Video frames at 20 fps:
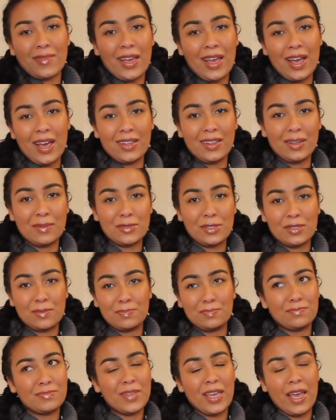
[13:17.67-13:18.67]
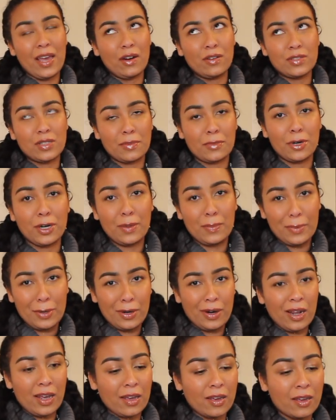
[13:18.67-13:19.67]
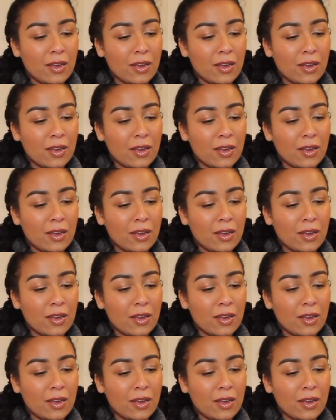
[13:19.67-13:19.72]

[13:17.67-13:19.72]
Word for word: add them to candles I'm already burning.